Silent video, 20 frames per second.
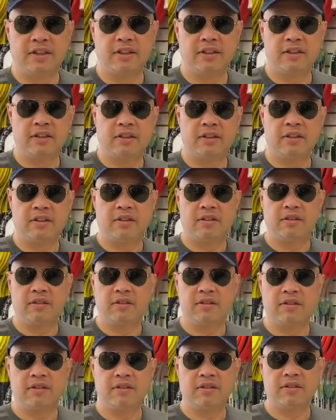
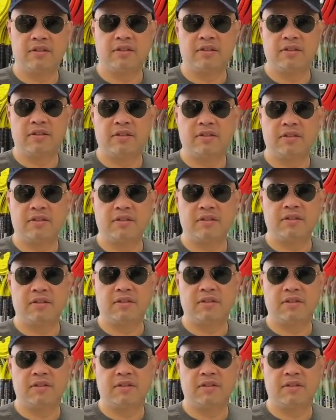Nobody speaks.